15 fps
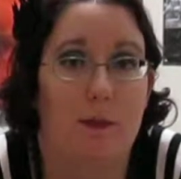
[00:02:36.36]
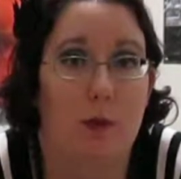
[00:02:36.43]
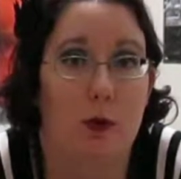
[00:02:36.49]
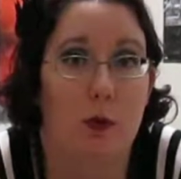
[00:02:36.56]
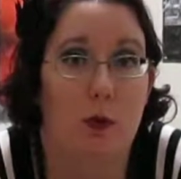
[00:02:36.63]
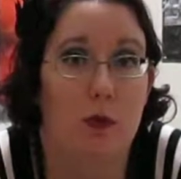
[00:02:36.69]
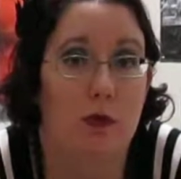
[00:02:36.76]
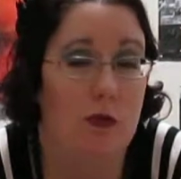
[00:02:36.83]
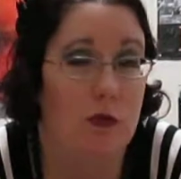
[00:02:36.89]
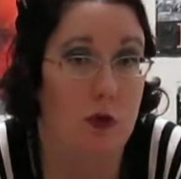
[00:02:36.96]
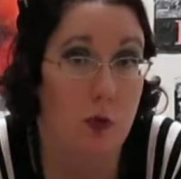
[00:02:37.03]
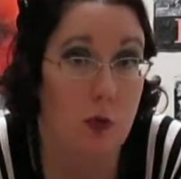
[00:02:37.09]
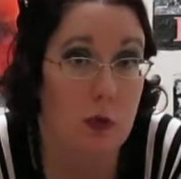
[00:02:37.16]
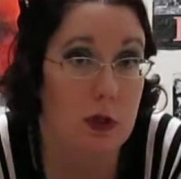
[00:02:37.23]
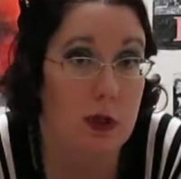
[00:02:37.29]
who's just
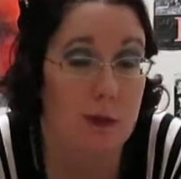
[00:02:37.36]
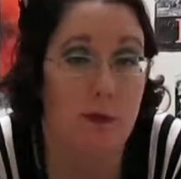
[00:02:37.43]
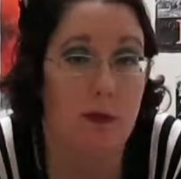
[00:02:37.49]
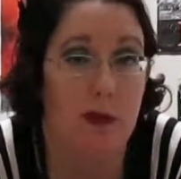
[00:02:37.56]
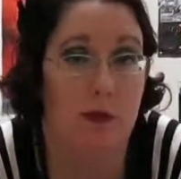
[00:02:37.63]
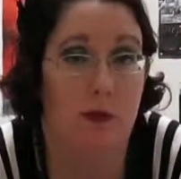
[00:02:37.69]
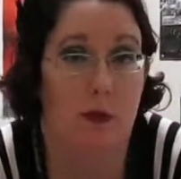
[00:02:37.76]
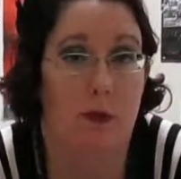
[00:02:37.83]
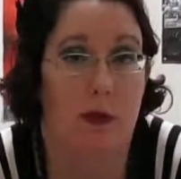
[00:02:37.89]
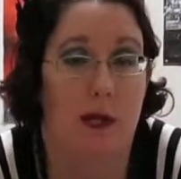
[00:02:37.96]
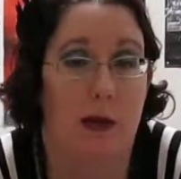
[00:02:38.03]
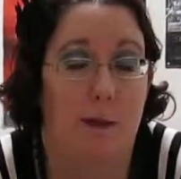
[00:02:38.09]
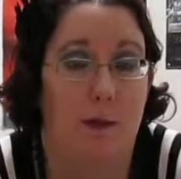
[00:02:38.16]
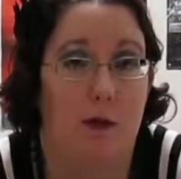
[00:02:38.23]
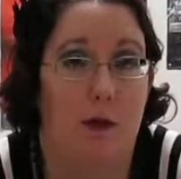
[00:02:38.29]
totally obsessed with
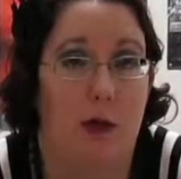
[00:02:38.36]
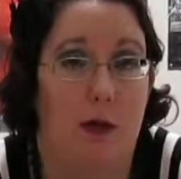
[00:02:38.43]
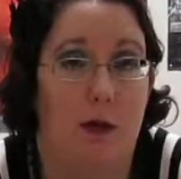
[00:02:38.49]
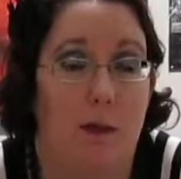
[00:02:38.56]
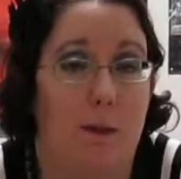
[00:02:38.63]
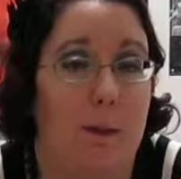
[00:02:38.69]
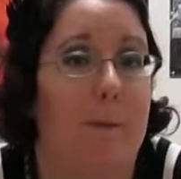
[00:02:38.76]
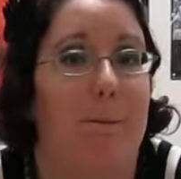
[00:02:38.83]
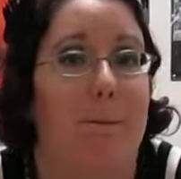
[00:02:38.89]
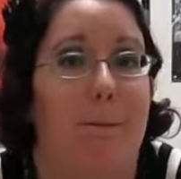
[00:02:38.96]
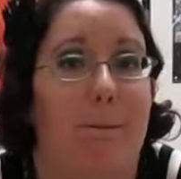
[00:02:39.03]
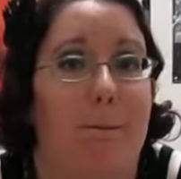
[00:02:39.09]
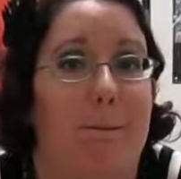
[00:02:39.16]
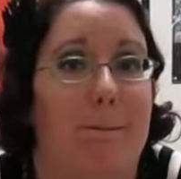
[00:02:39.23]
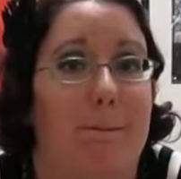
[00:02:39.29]
capturing him
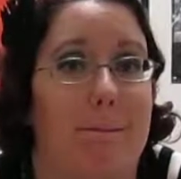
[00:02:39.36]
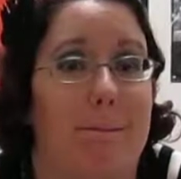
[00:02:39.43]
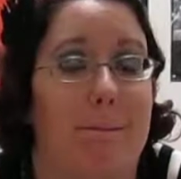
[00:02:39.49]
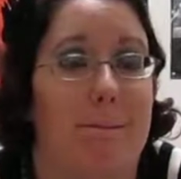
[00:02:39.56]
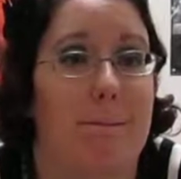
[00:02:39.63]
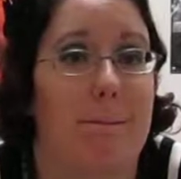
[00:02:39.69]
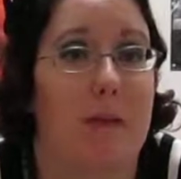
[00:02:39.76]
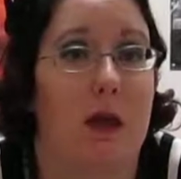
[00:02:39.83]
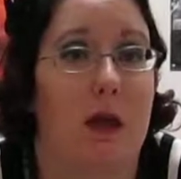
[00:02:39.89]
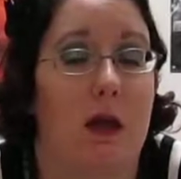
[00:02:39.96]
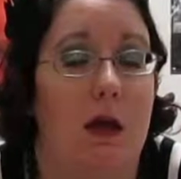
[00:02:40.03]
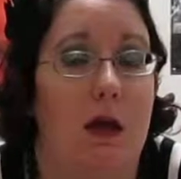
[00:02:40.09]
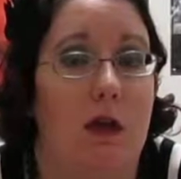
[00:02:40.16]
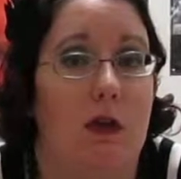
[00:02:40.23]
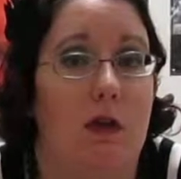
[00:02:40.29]

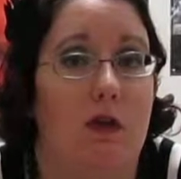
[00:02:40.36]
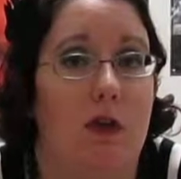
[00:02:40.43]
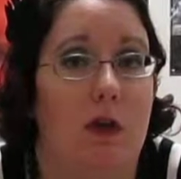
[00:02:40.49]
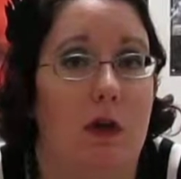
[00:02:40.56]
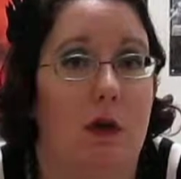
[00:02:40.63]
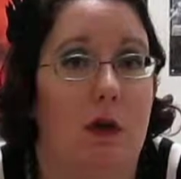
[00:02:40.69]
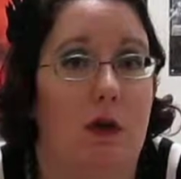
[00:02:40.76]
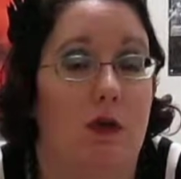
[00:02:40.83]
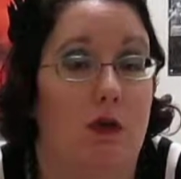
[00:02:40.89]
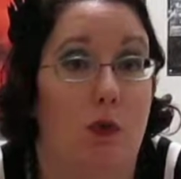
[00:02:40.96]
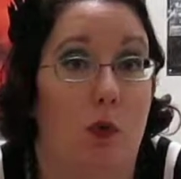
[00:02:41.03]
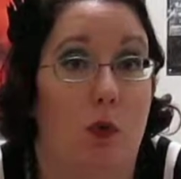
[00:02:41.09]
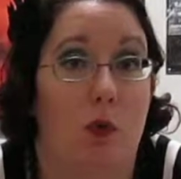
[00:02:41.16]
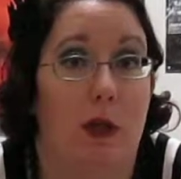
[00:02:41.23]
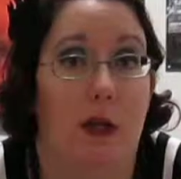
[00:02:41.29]
and just
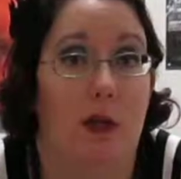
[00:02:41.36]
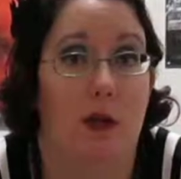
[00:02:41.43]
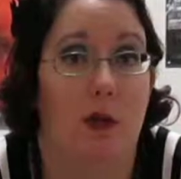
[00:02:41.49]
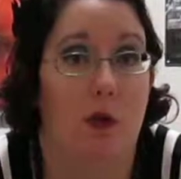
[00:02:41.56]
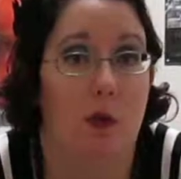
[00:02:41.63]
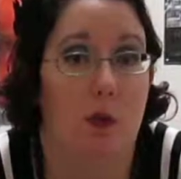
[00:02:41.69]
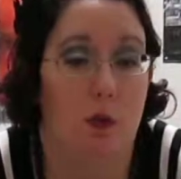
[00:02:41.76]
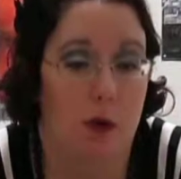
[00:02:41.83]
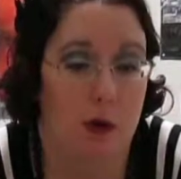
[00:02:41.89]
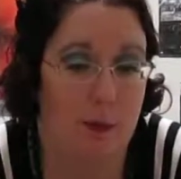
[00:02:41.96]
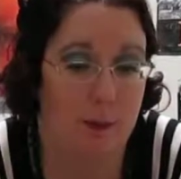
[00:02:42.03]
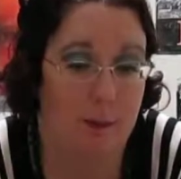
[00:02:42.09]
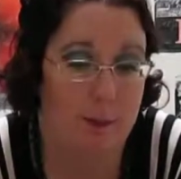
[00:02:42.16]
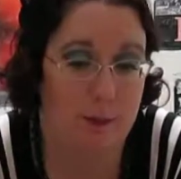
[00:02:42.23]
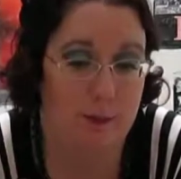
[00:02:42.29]
won't let it go.
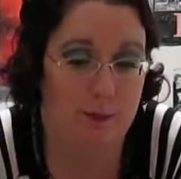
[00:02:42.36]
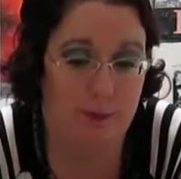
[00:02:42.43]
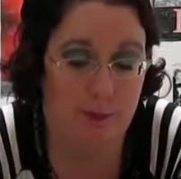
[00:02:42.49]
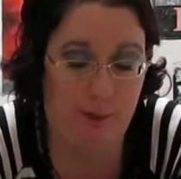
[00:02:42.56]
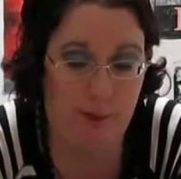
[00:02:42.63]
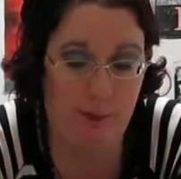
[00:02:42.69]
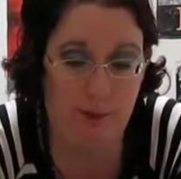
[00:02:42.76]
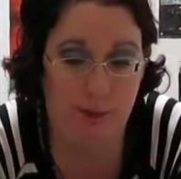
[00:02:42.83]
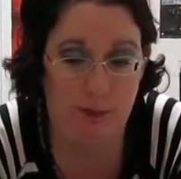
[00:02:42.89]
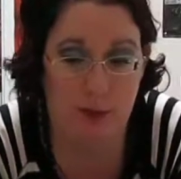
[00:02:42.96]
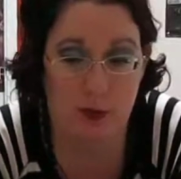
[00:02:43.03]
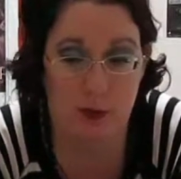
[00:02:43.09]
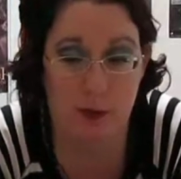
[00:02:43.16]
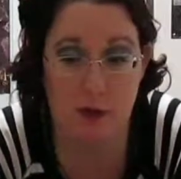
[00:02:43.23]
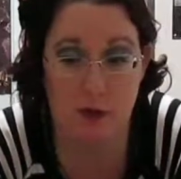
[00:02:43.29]

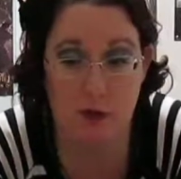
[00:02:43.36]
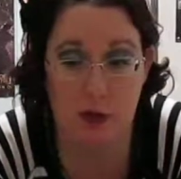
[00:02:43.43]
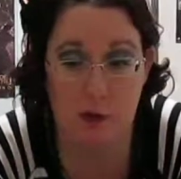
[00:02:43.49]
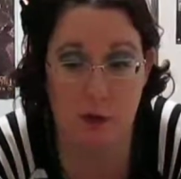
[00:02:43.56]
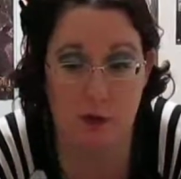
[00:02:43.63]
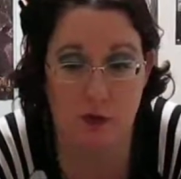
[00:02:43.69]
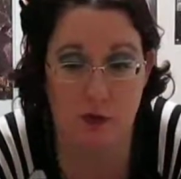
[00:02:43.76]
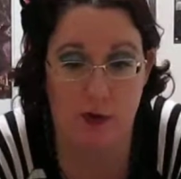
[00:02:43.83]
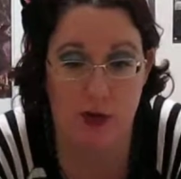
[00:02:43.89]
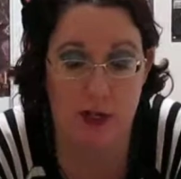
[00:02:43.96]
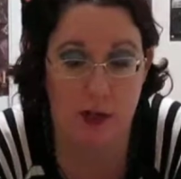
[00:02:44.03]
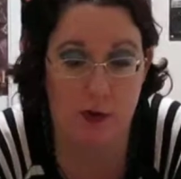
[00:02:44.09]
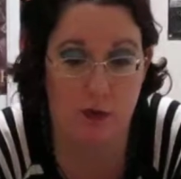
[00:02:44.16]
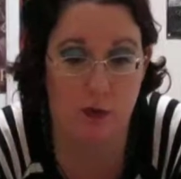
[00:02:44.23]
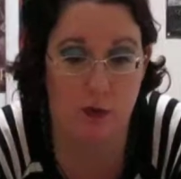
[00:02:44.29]
It's basically what Gervais
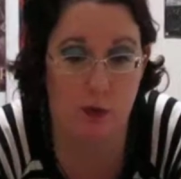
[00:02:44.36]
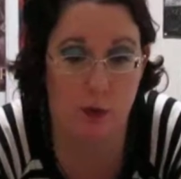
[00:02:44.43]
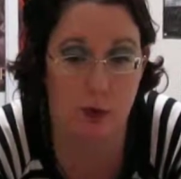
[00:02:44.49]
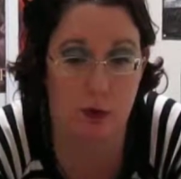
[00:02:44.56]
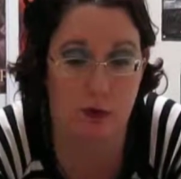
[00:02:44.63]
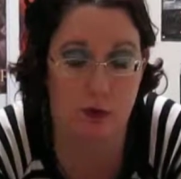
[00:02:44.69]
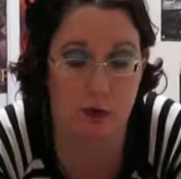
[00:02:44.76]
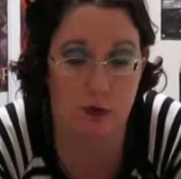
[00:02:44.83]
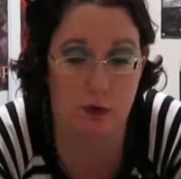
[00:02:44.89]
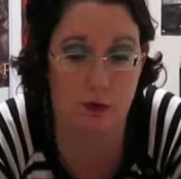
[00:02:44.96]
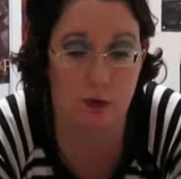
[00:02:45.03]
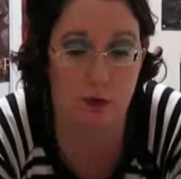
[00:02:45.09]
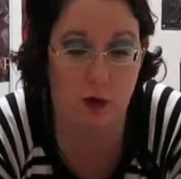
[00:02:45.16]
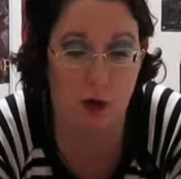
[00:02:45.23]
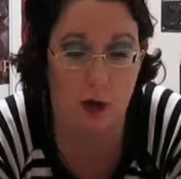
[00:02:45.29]
lives for, just to
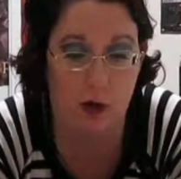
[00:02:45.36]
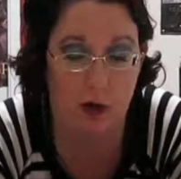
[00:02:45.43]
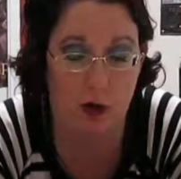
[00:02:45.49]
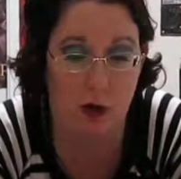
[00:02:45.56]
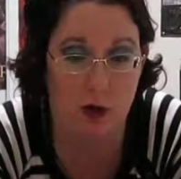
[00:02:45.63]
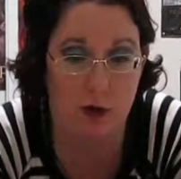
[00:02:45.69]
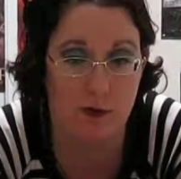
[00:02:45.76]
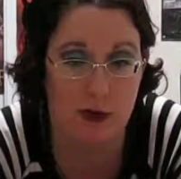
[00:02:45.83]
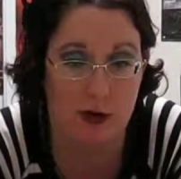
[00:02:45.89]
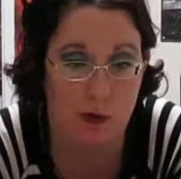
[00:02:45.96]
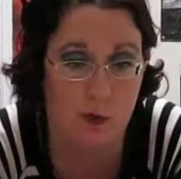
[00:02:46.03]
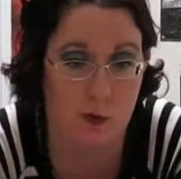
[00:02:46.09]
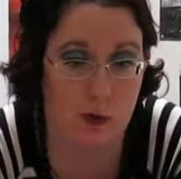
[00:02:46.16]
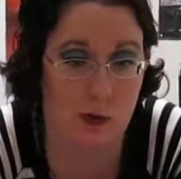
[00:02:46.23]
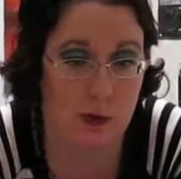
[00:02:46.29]
stalk and hunt
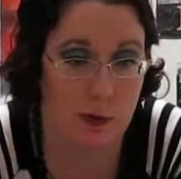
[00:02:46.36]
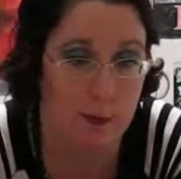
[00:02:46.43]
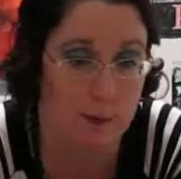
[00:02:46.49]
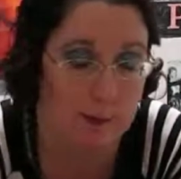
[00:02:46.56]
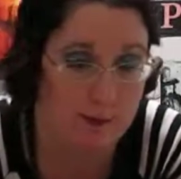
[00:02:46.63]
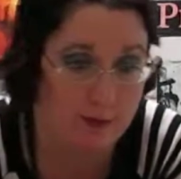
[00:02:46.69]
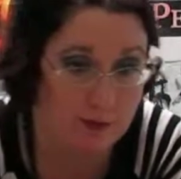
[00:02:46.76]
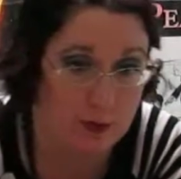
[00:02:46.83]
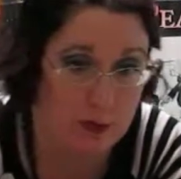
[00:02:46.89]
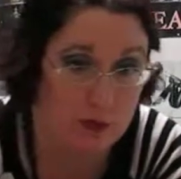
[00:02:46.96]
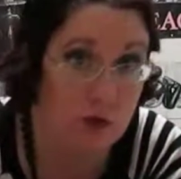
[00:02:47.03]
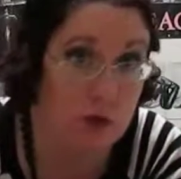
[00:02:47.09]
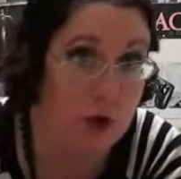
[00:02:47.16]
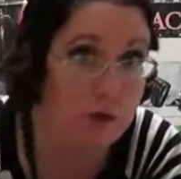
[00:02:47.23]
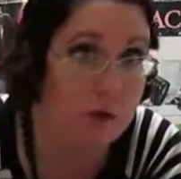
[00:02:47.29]
down
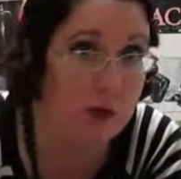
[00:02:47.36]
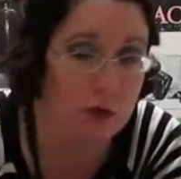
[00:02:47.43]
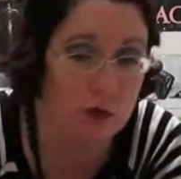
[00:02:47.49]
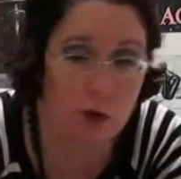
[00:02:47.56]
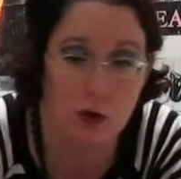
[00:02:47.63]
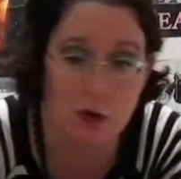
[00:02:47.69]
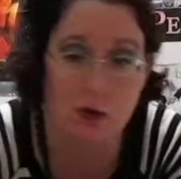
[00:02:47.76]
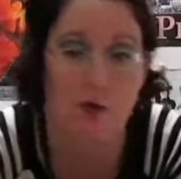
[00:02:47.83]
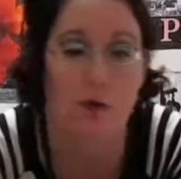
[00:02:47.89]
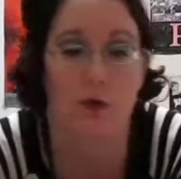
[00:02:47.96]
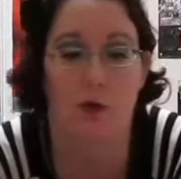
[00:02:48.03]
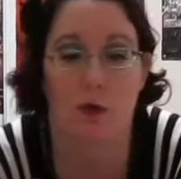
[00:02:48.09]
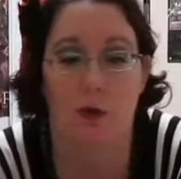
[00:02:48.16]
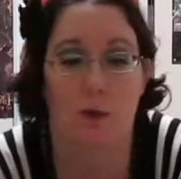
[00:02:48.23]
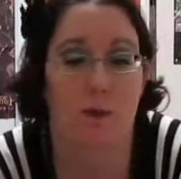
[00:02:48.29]
Jean Valjean.
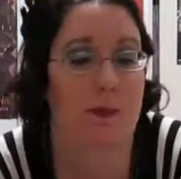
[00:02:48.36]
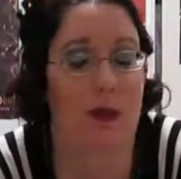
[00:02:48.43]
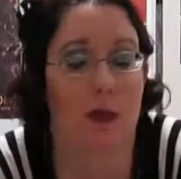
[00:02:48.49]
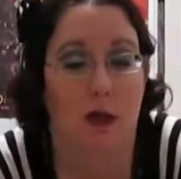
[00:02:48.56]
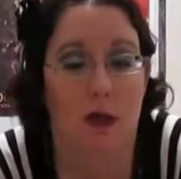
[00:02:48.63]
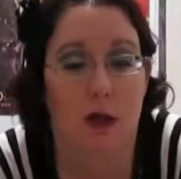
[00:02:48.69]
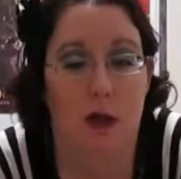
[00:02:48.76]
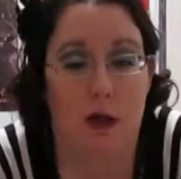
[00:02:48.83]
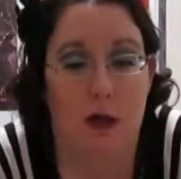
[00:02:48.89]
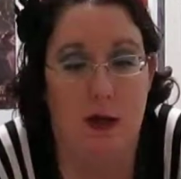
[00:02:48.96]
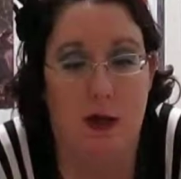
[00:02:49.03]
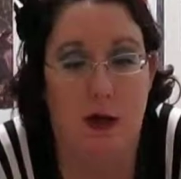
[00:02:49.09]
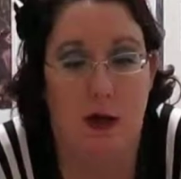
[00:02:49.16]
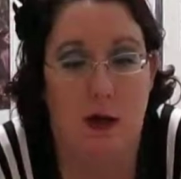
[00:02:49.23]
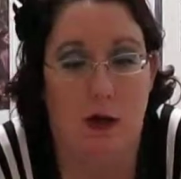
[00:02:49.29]
So
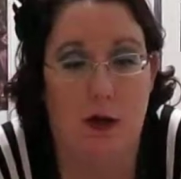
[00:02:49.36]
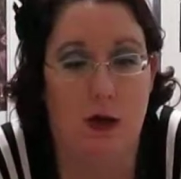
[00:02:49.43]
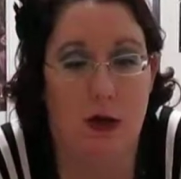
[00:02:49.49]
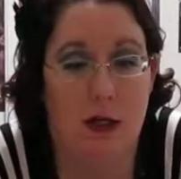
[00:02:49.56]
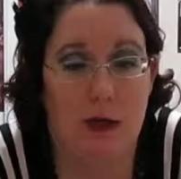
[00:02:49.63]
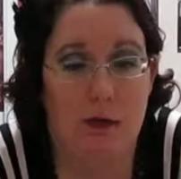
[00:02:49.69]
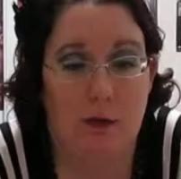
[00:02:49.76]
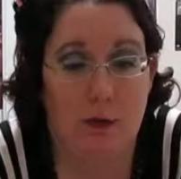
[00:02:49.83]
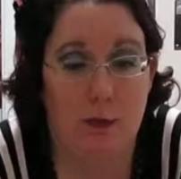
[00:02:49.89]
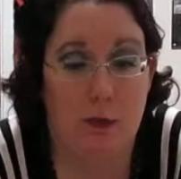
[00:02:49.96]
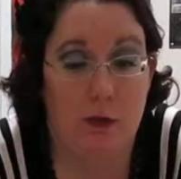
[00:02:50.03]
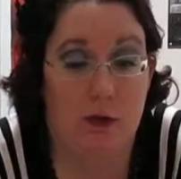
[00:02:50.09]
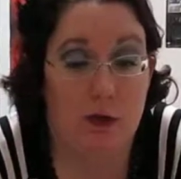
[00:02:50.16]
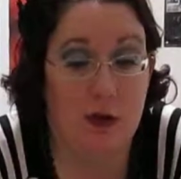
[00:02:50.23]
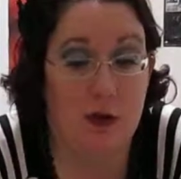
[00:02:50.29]

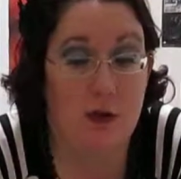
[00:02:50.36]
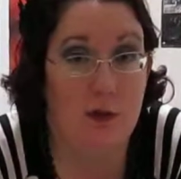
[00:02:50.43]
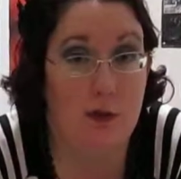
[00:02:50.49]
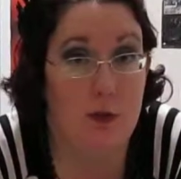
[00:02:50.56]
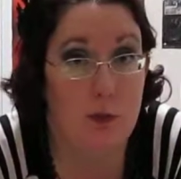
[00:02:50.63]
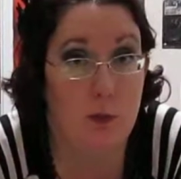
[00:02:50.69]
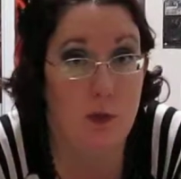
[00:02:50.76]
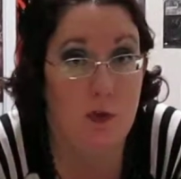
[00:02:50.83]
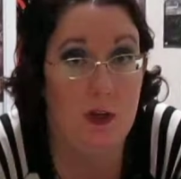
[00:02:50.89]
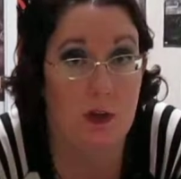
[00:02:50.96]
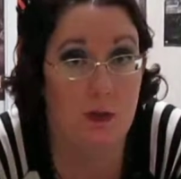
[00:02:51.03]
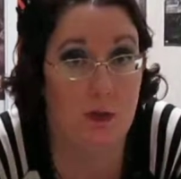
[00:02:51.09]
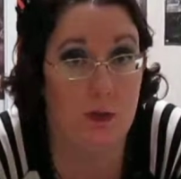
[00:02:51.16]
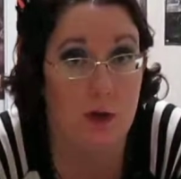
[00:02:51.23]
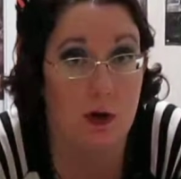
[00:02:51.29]
90% of this movie
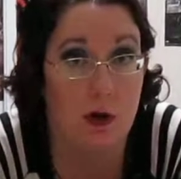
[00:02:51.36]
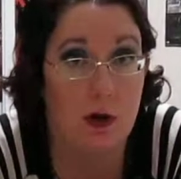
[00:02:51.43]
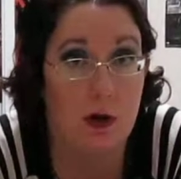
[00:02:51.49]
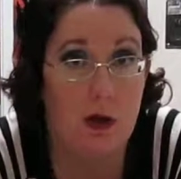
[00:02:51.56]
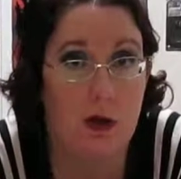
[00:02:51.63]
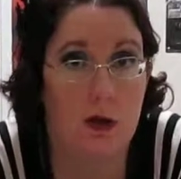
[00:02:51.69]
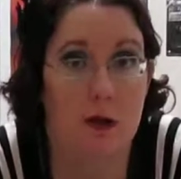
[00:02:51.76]
is sung.